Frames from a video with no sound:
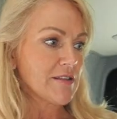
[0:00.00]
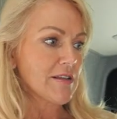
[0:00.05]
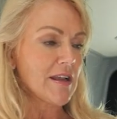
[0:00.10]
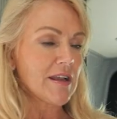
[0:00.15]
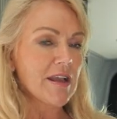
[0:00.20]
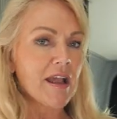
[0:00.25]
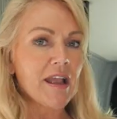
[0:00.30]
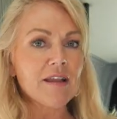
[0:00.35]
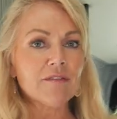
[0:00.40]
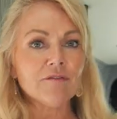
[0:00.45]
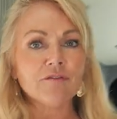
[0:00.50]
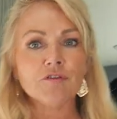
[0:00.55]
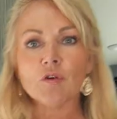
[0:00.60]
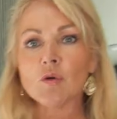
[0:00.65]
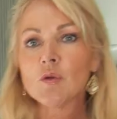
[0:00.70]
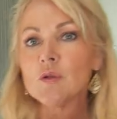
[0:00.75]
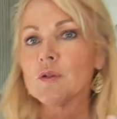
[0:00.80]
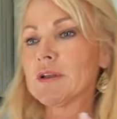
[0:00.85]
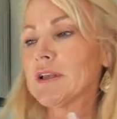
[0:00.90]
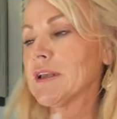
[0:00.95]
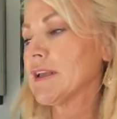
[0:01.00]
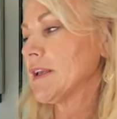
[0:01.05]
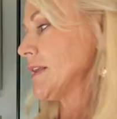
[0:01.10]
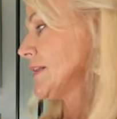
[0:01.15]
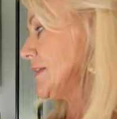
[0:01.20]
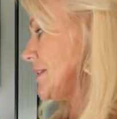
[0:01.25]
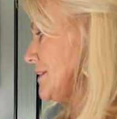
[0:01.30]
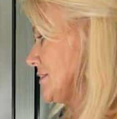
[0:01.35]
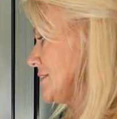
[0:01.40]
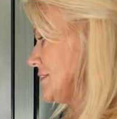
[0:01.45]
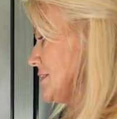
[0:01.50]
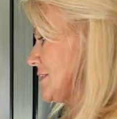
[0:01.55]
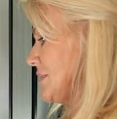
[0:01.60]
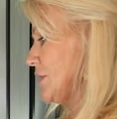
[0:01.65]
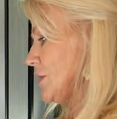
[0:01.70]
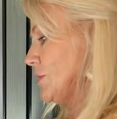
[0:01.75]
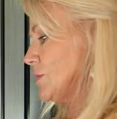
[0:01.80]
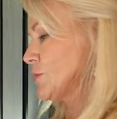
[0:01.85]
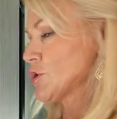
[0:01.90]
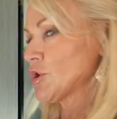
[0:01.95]
is. Like I can fully,
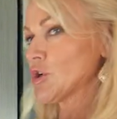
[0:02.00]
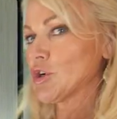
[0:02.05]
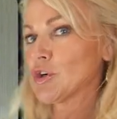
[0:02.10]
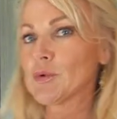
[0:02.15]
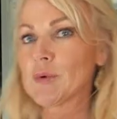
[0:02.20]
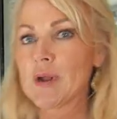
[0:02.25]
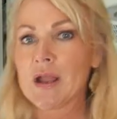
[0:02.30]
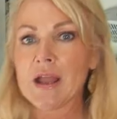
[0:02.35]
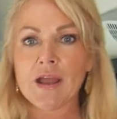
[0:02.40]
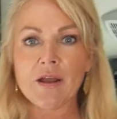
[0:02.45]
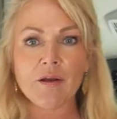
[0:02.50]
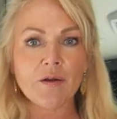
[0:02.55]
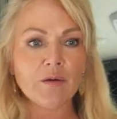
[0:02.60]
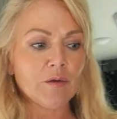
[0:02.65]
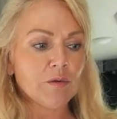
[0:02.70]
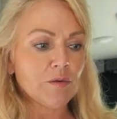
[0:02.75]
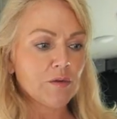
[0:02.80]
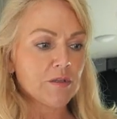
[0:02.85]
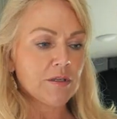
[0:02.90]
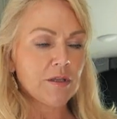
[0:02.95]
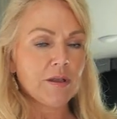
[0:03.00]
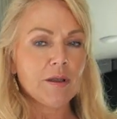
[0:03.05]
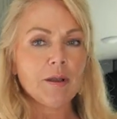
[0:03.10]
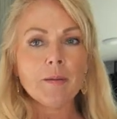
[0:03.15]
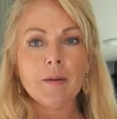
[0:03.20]
turn around